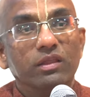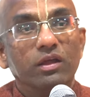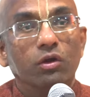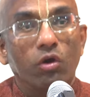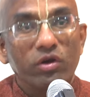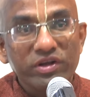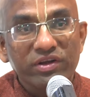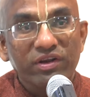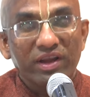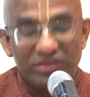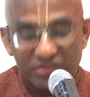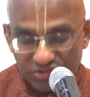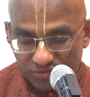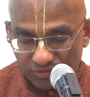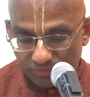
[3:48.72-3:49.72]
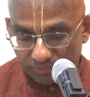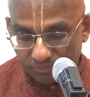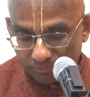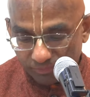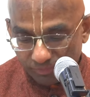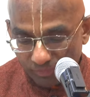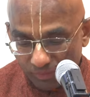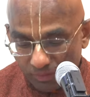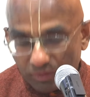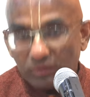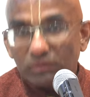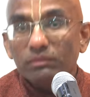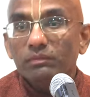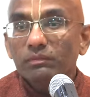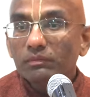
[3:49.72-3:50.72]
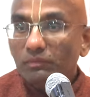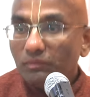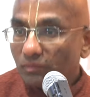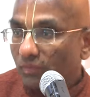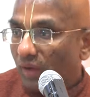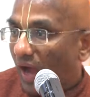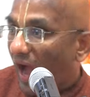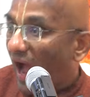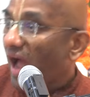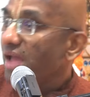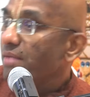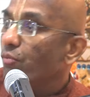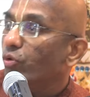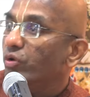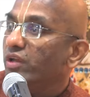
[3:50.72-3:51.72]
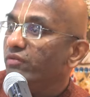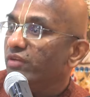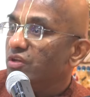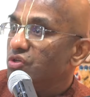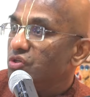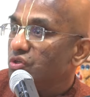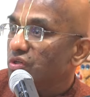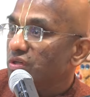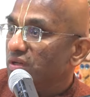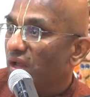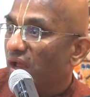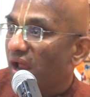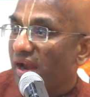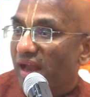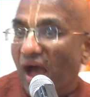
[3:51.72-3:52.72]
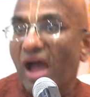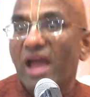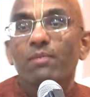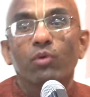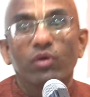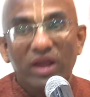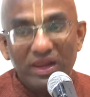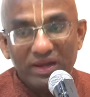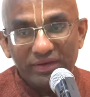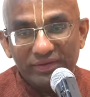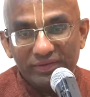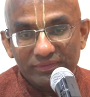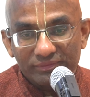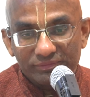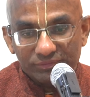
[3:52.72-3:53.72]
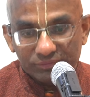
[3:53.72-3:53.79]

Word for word: the contrast, high motivation and high morality.